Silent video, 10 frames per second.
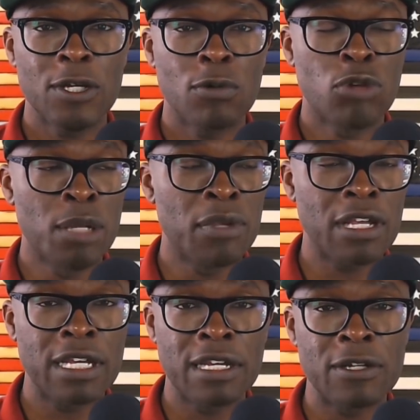women
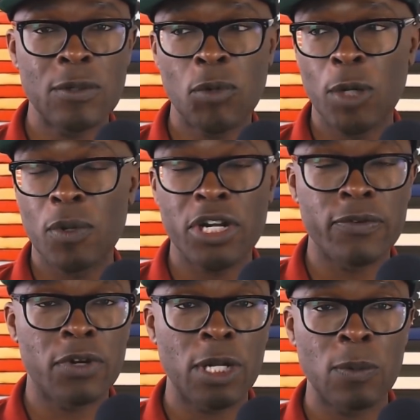could wear
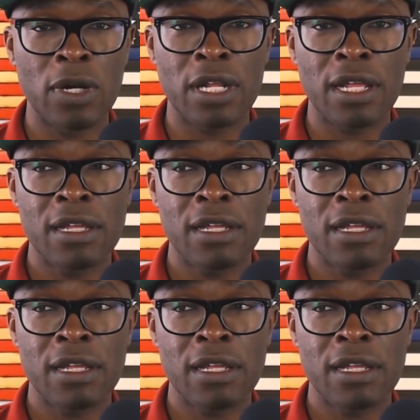whatever they wanted.